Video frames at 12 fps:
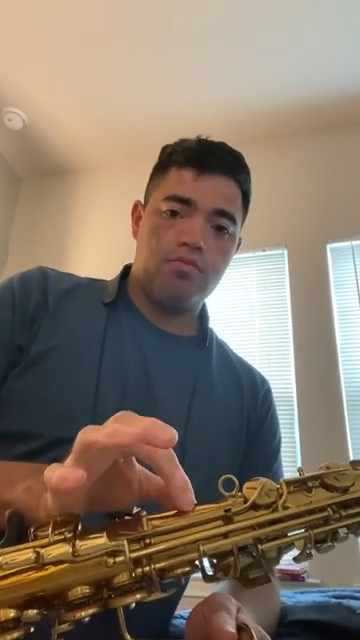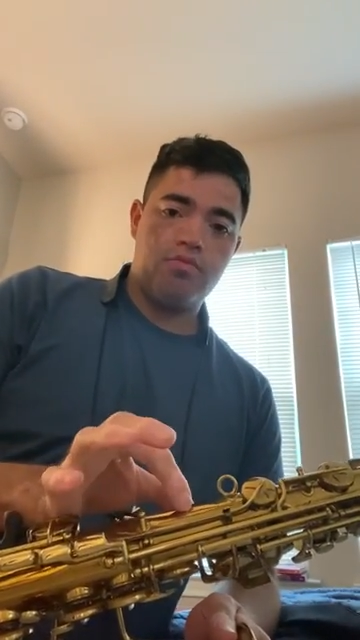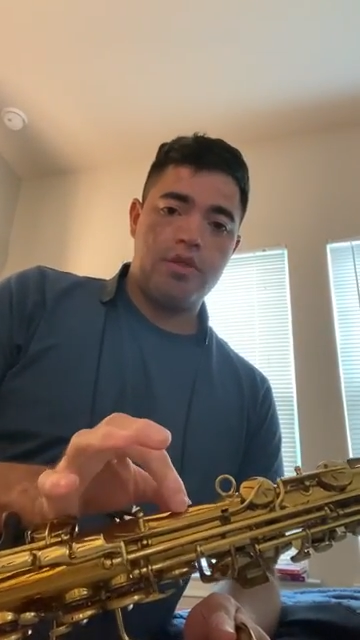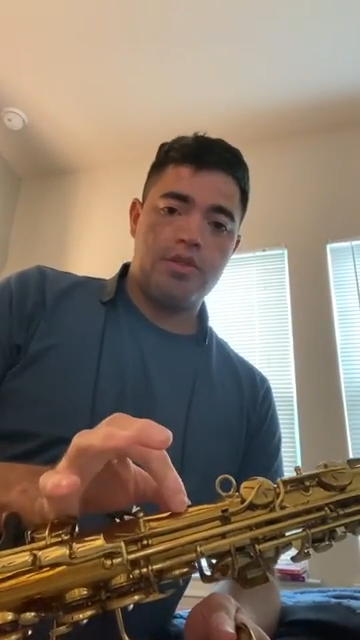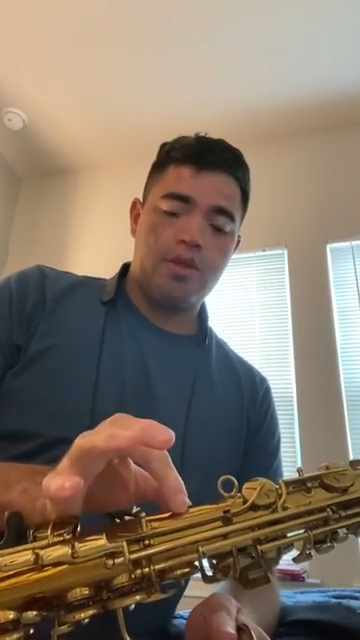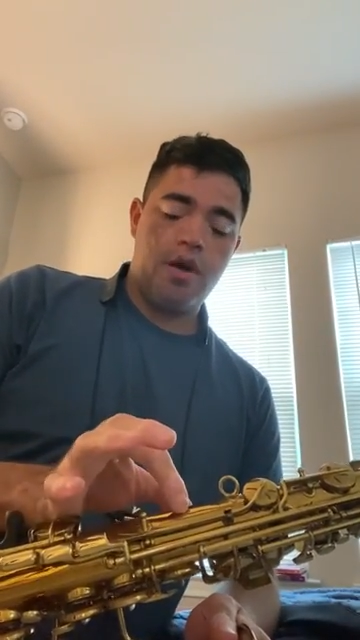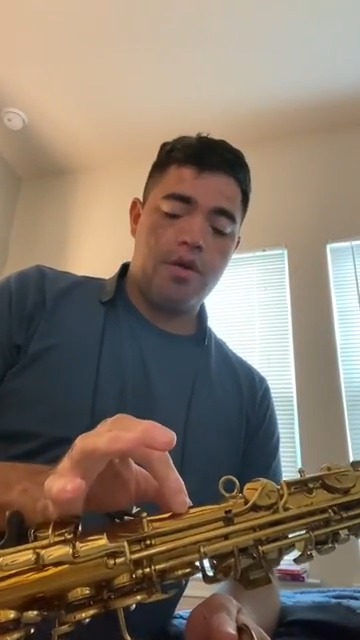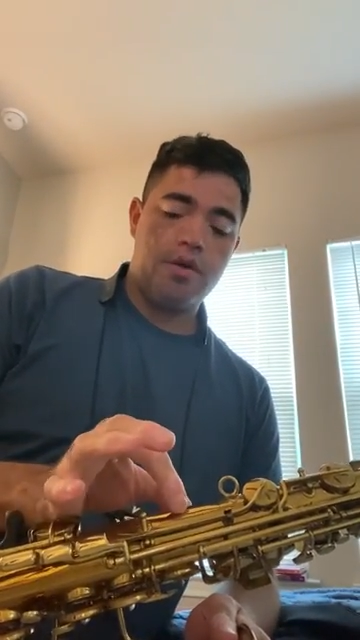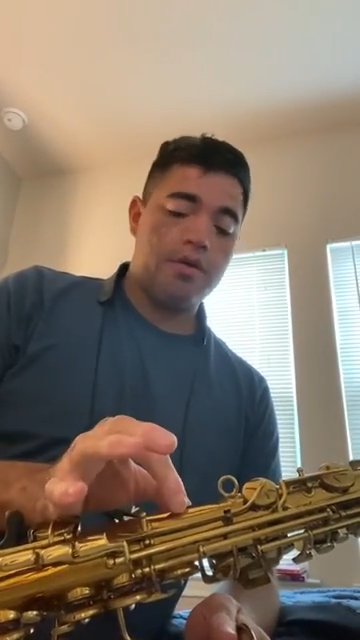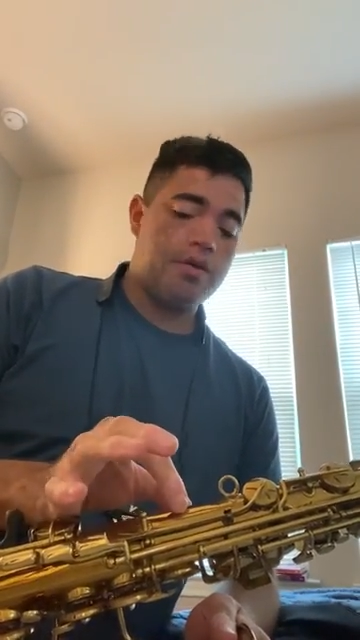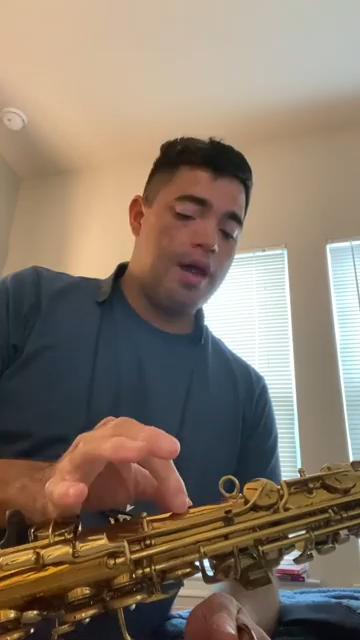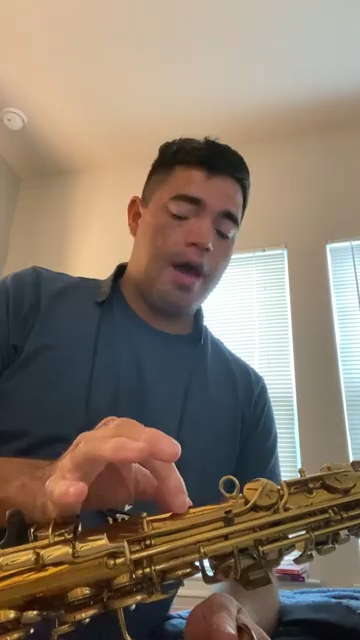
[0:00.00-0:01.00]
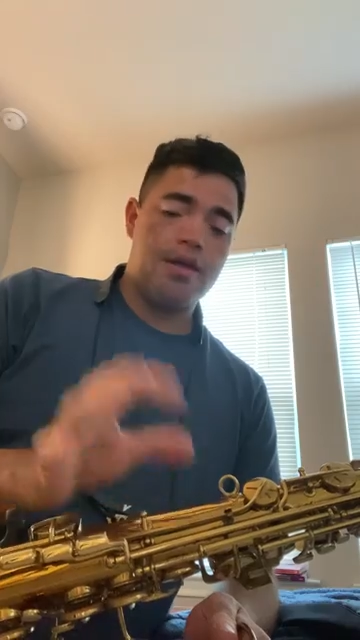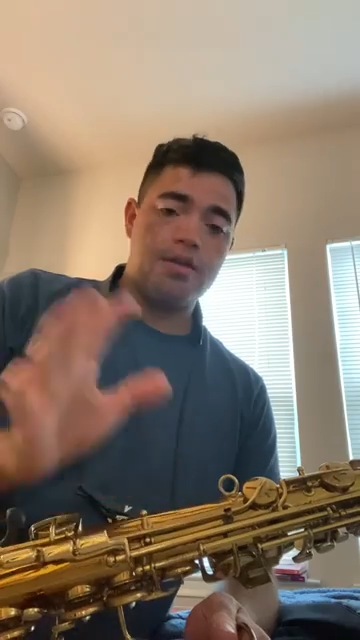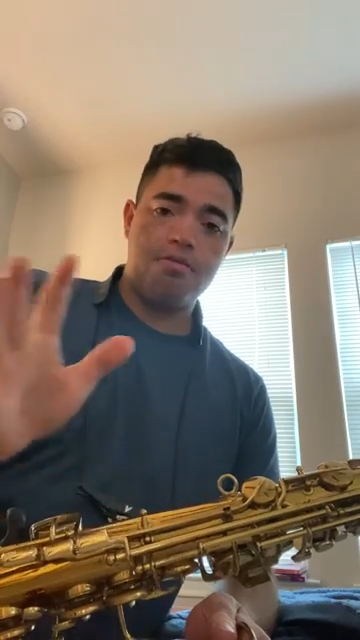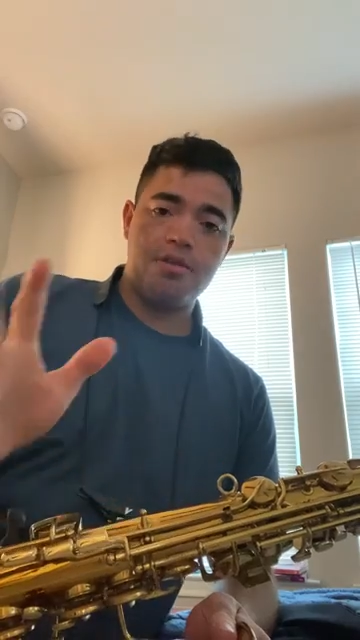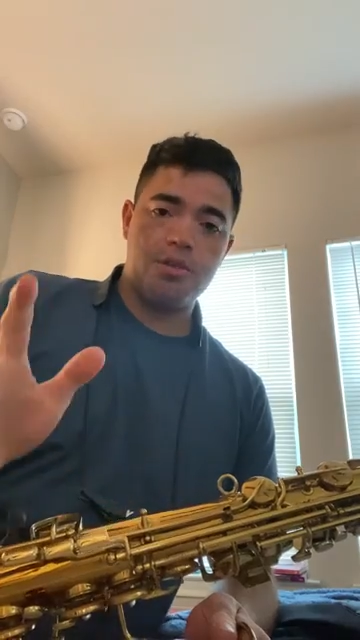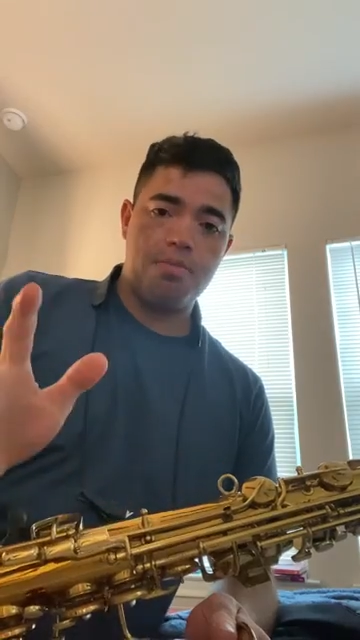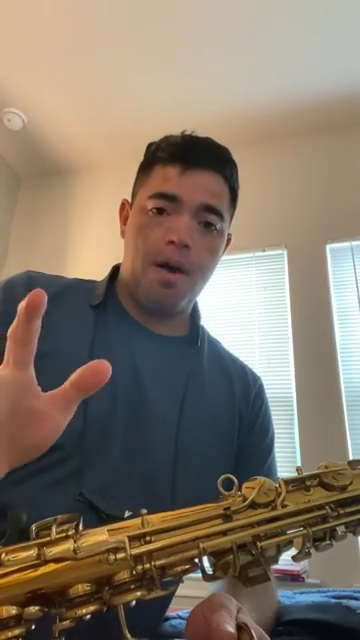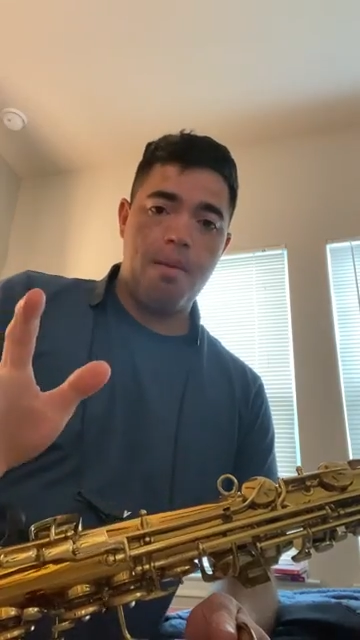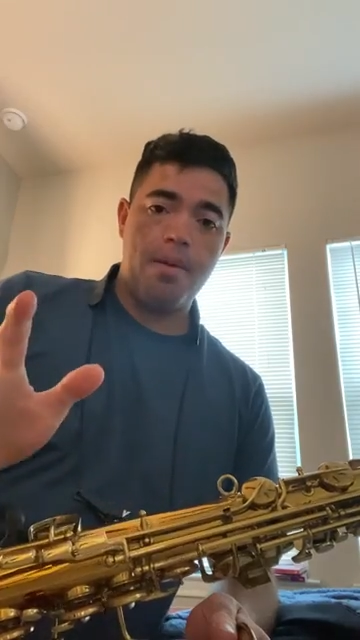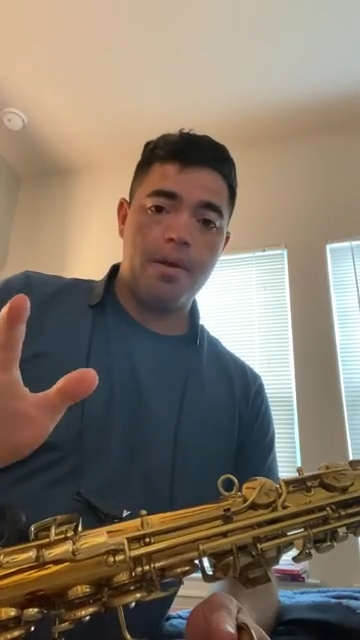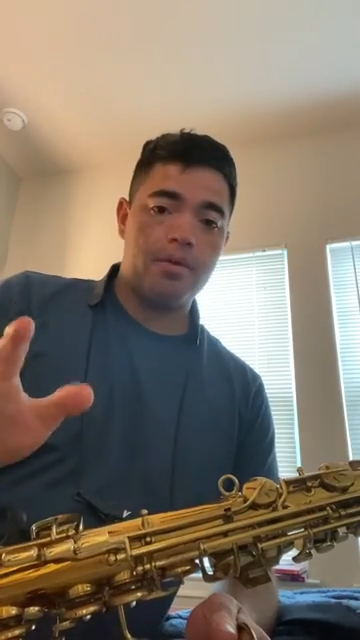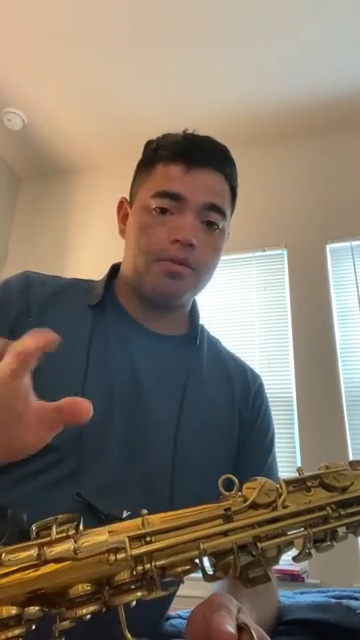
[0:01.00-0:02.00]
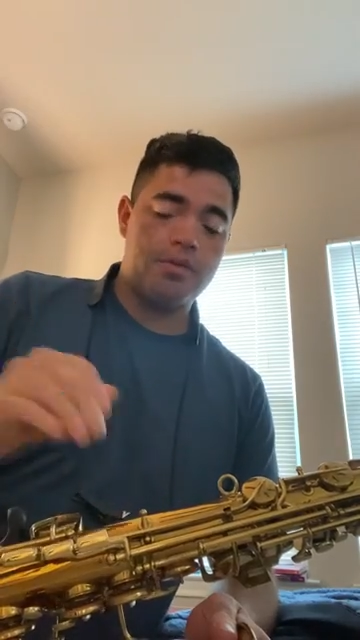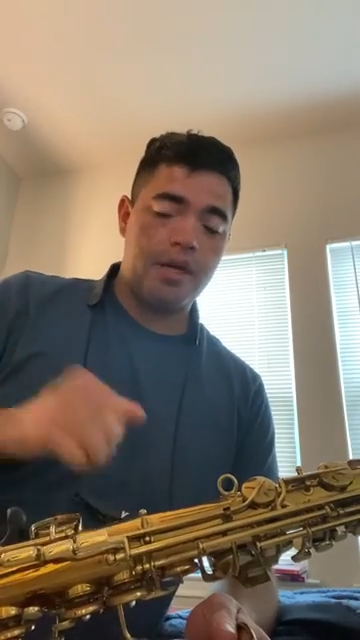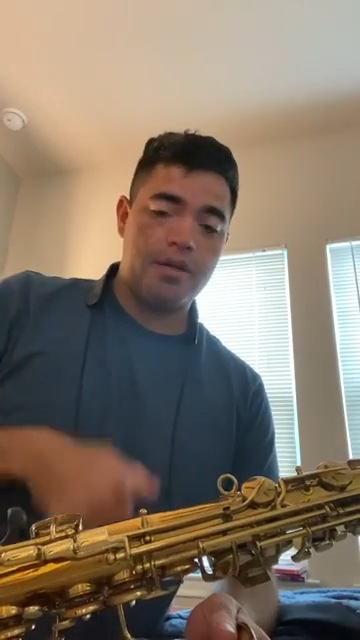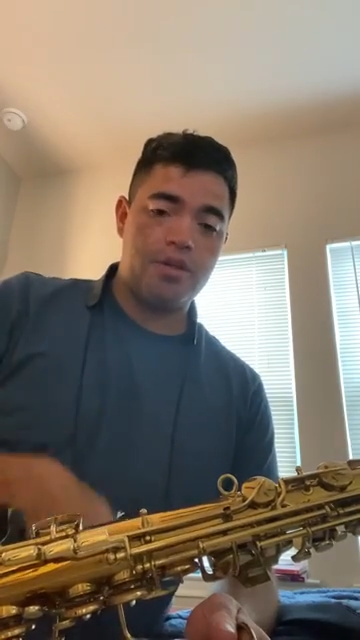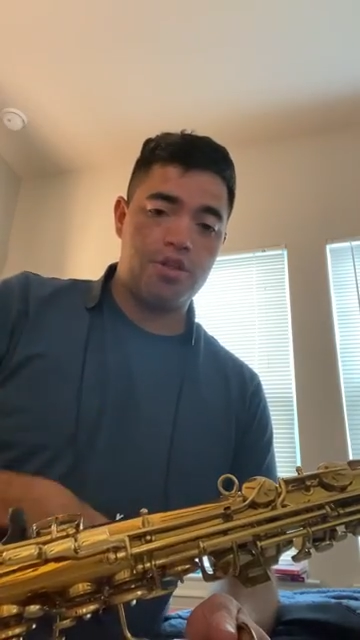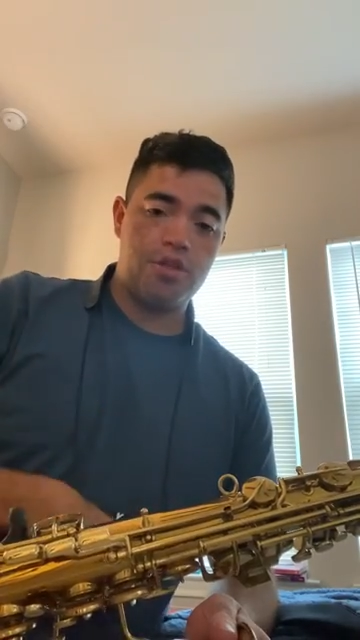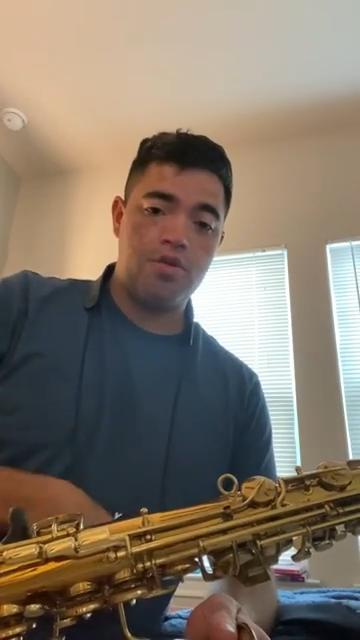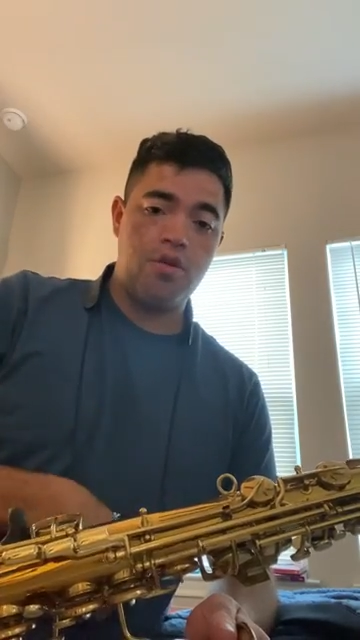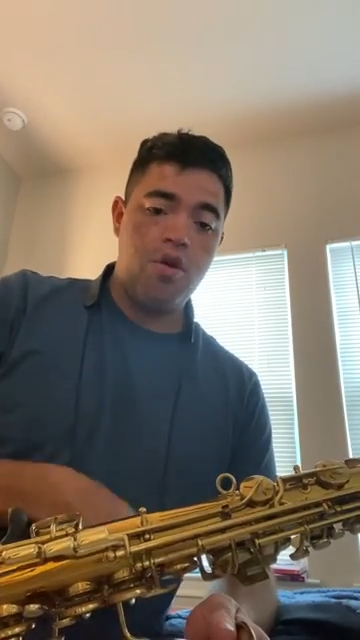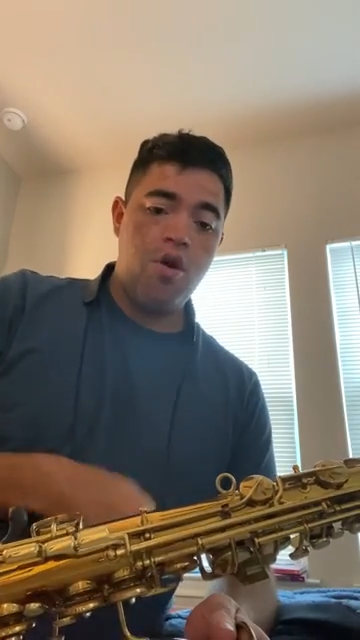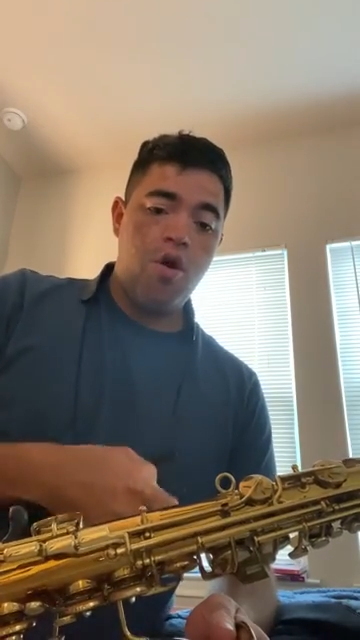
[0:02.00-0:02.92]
resoldered at a different spot by your technician,